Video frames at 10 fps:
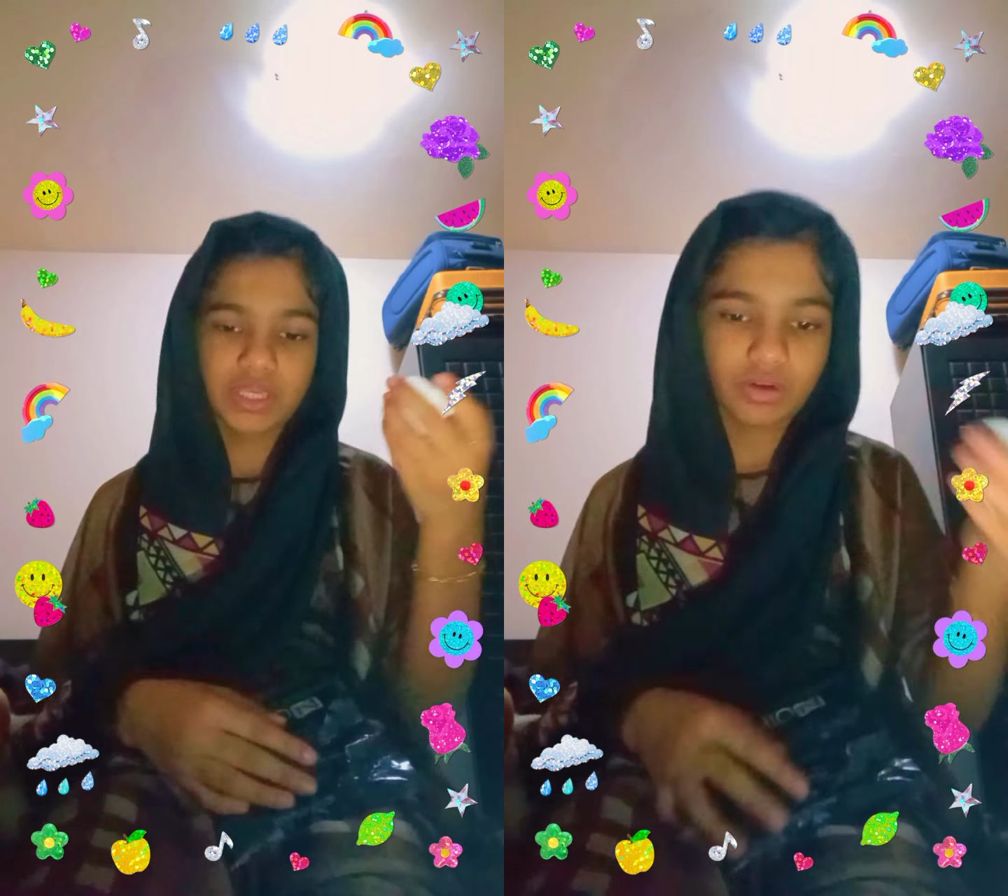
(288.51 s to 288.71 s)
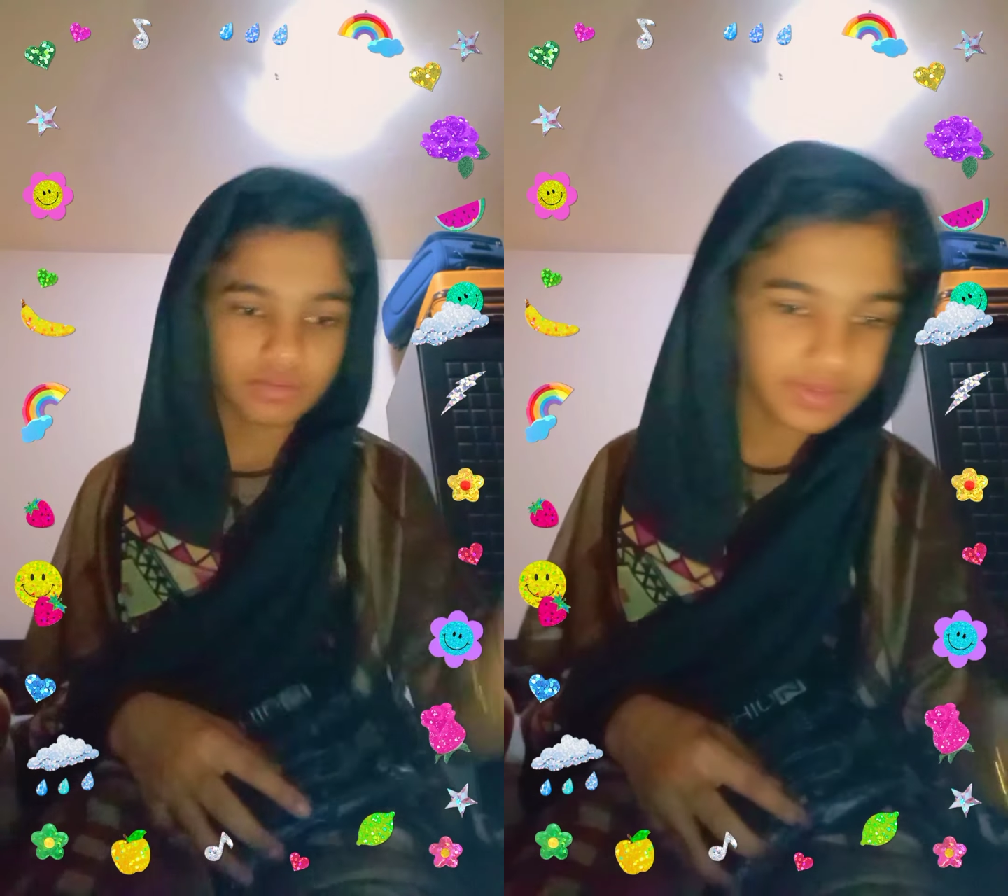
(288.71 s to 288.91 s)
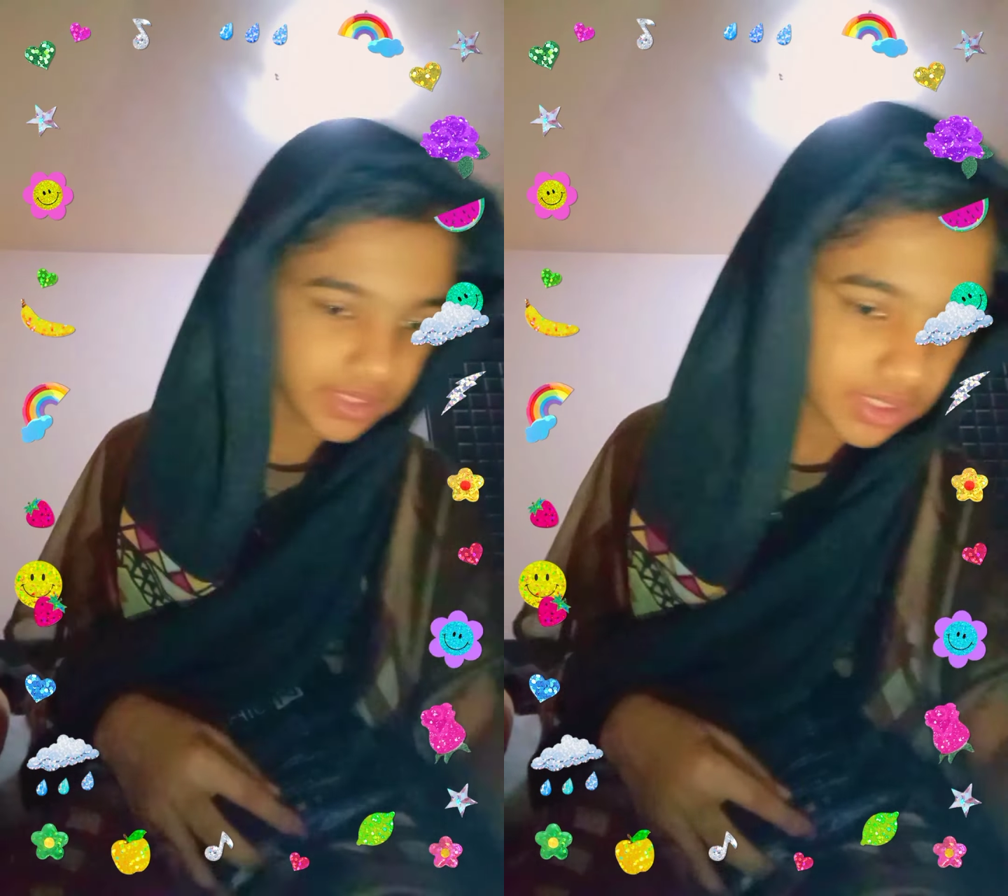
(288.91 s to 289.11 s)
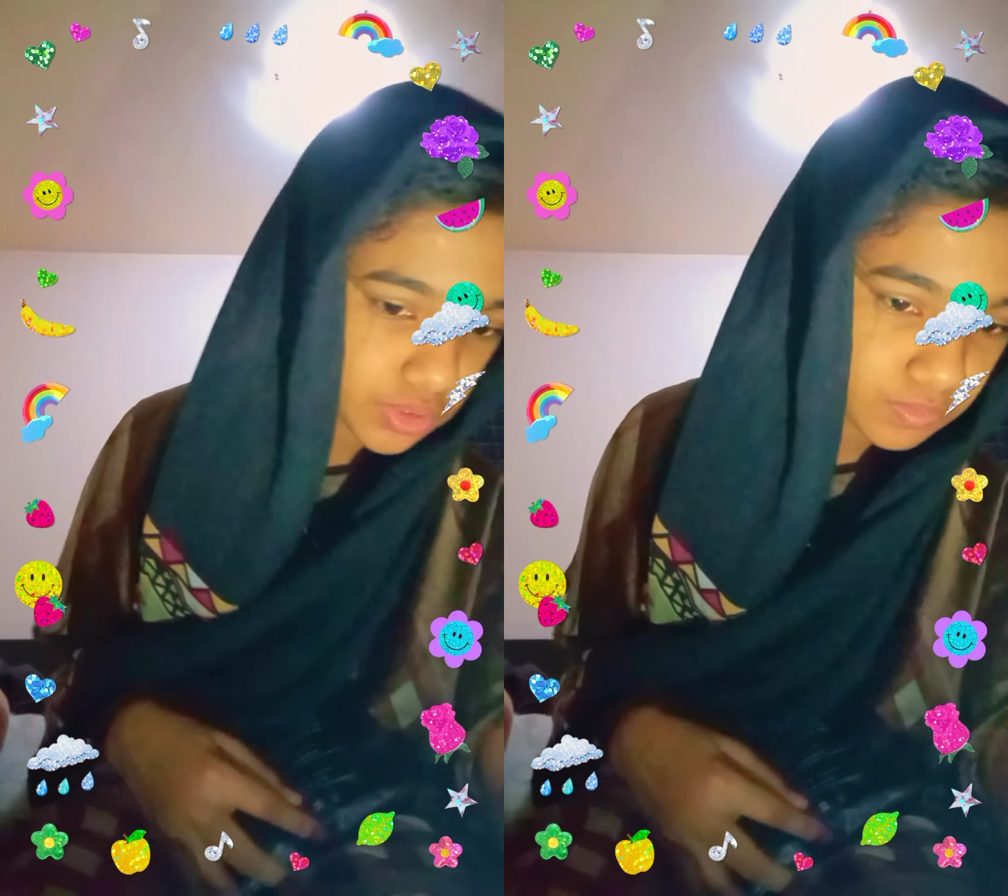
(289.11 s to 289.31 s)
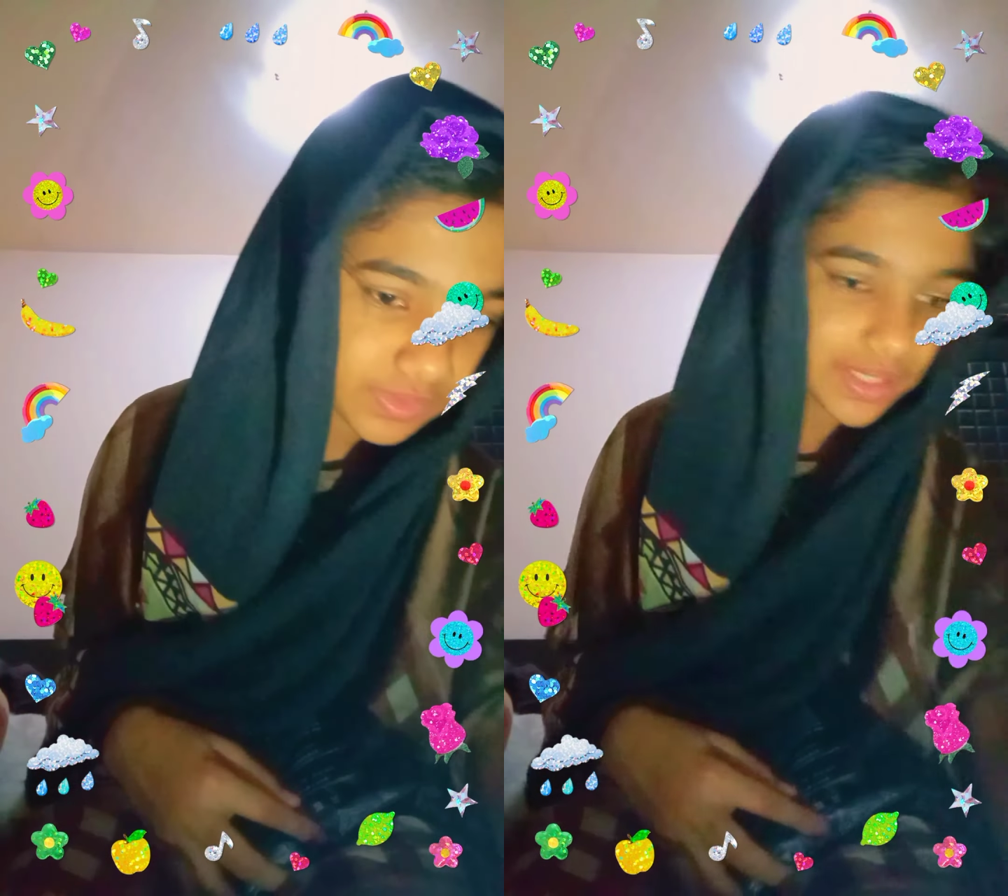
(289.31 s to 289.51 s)
and all, we
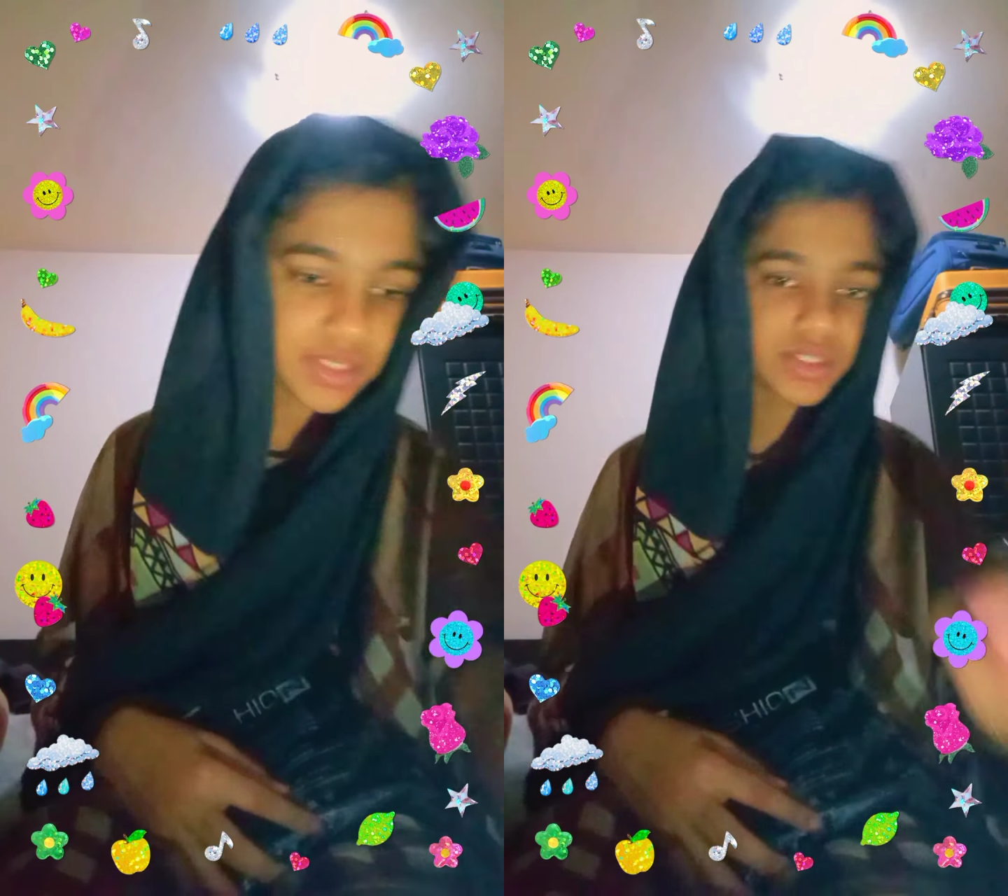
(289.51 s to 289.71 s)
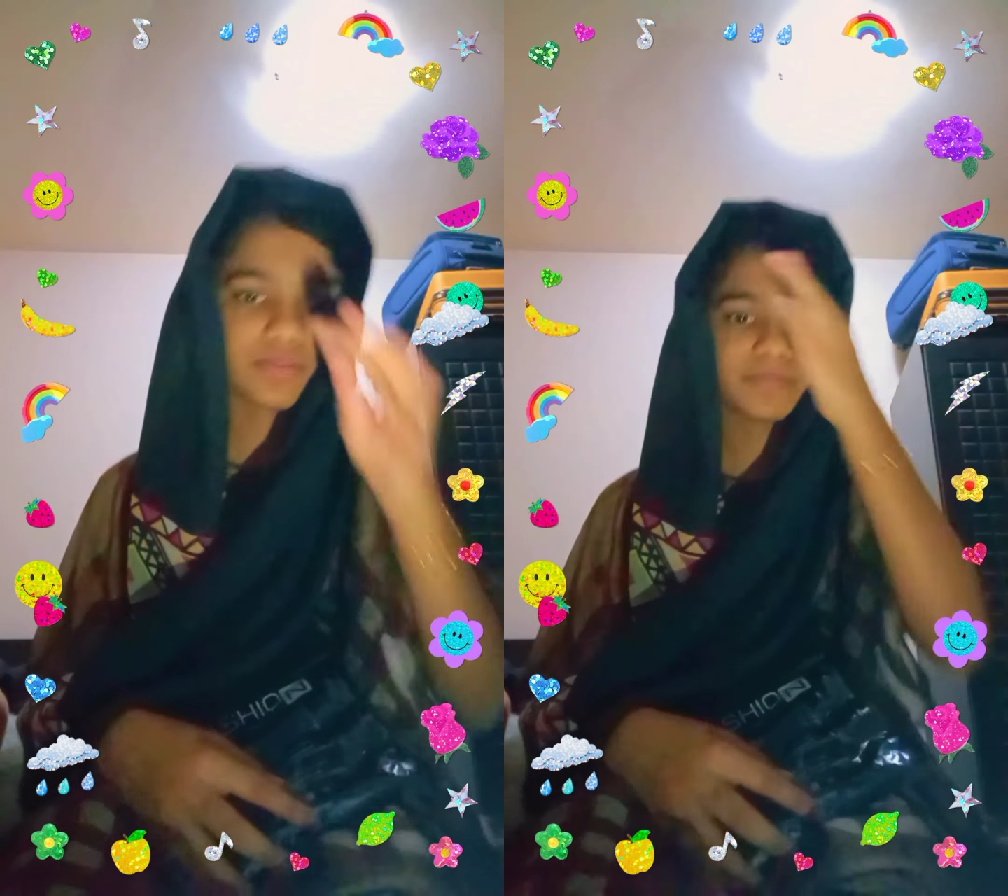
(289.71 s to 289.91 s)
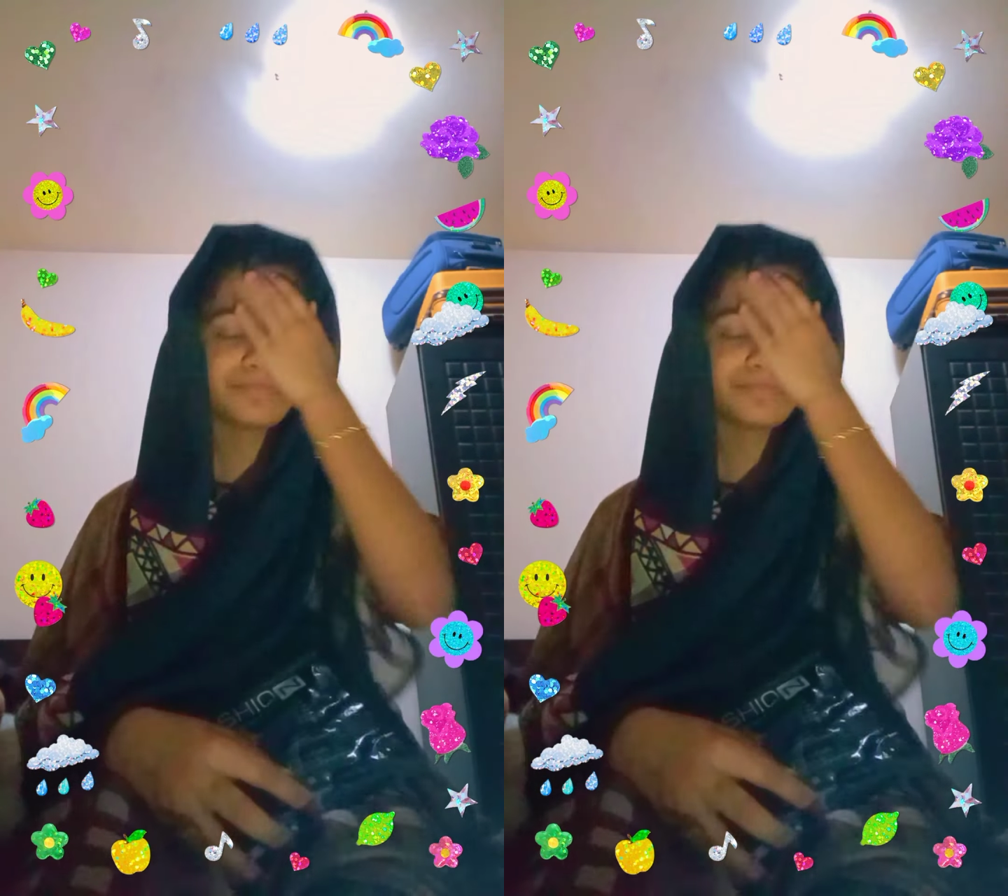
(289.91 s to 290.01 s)
can do that.